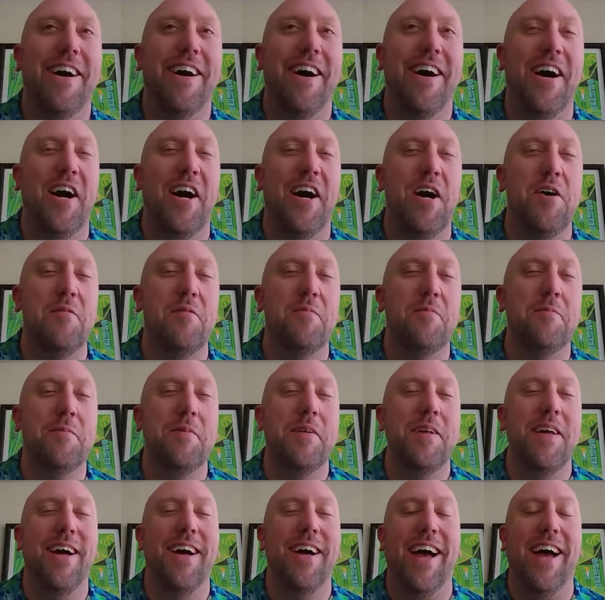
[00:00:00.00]

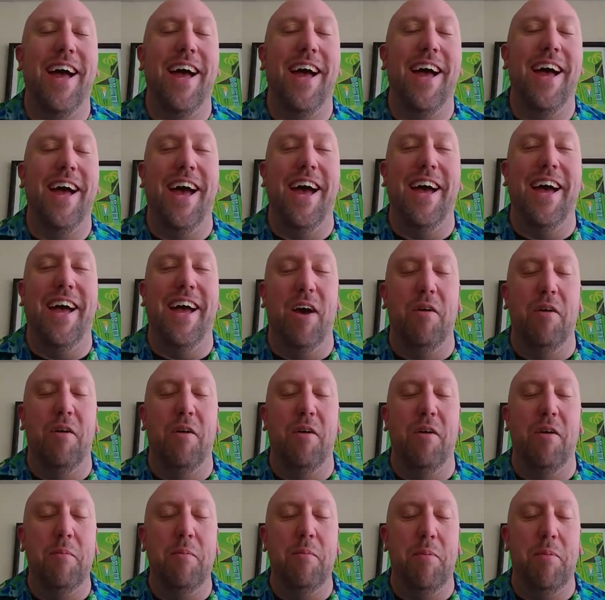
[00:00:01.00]
um,
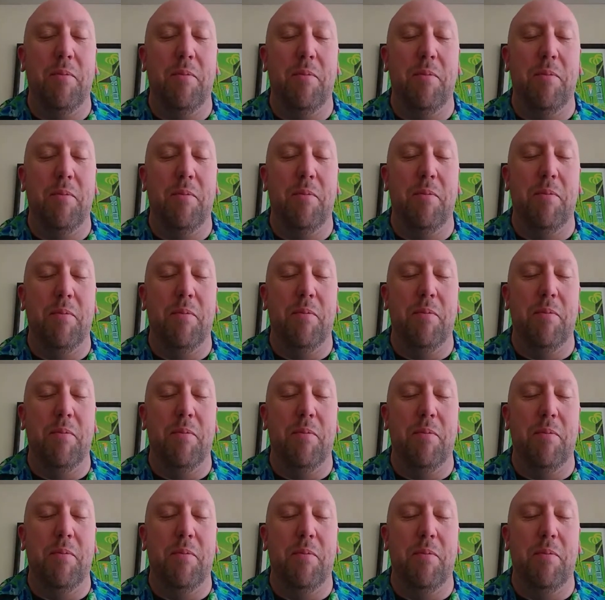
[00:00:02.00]
uh, we built a home
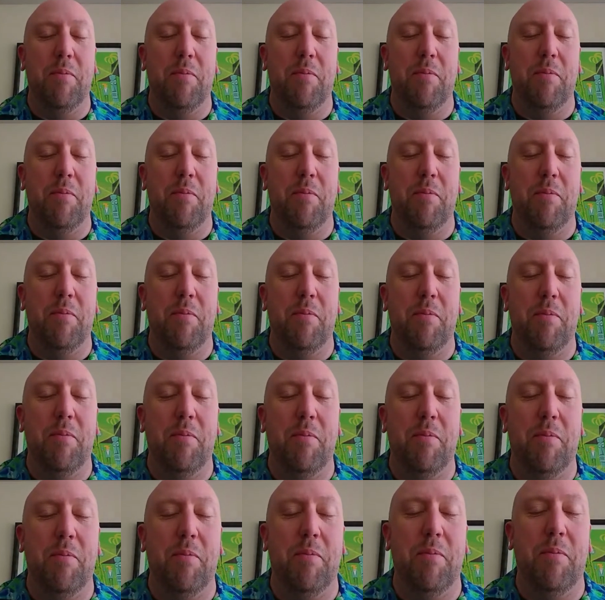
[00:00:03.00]
tiki bar in our
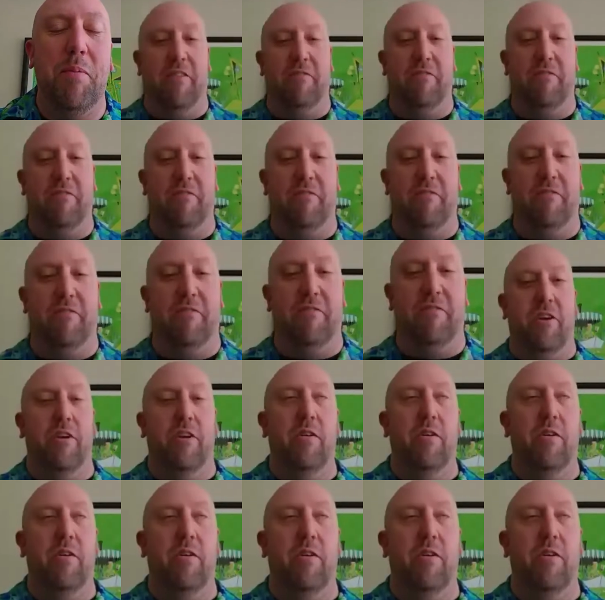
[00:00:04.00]
little apartment in san
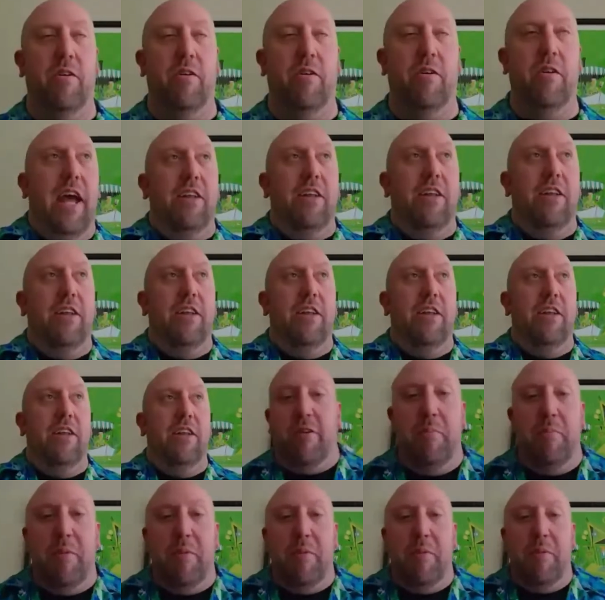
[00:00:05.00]
francisco
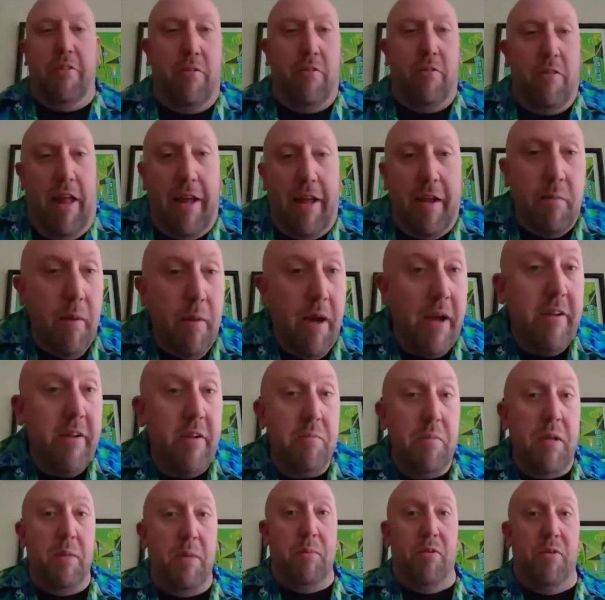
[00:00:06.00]
and started to meet other
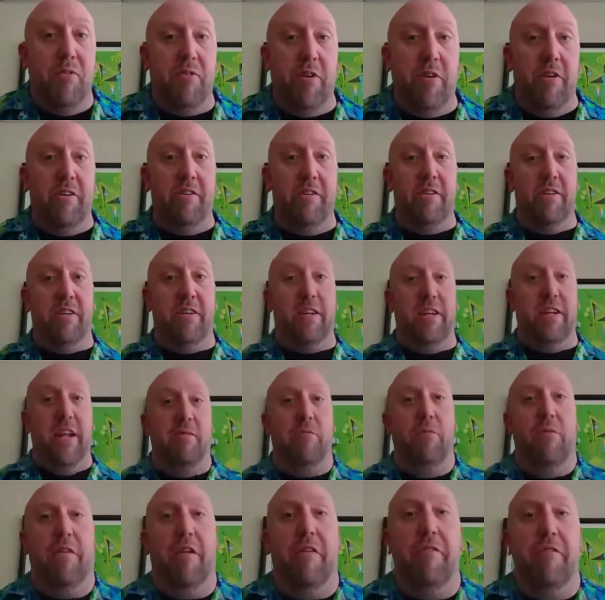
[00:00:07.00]
like-minded people. Started
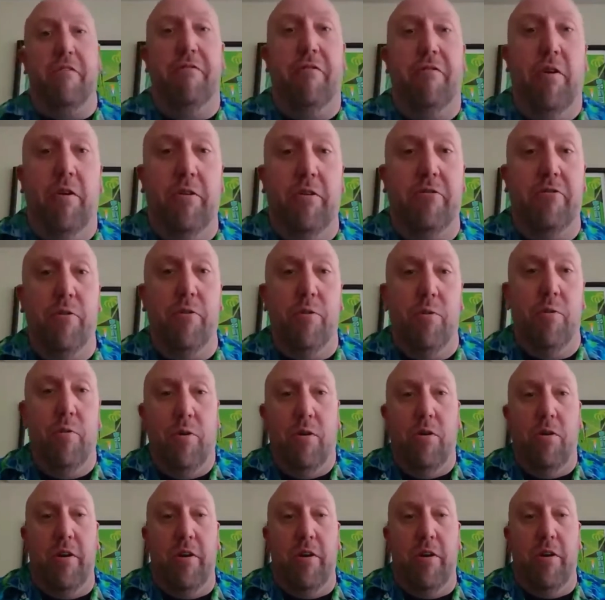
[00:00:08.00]
to connect with other
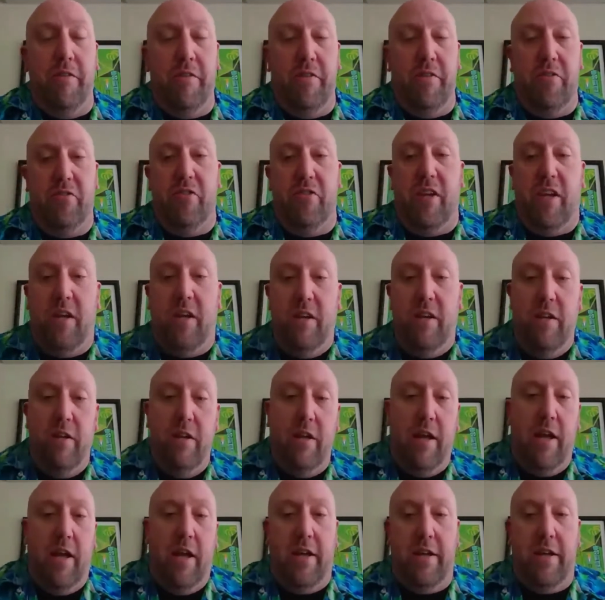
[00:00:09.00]
folks who were in the
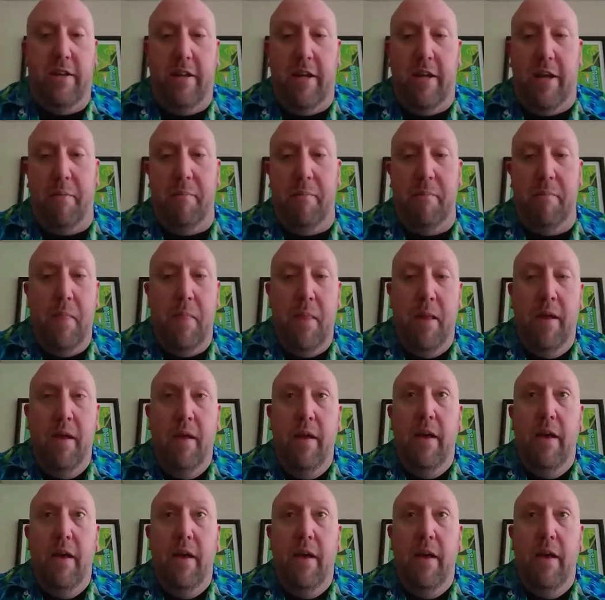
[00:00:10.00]
scene, and um,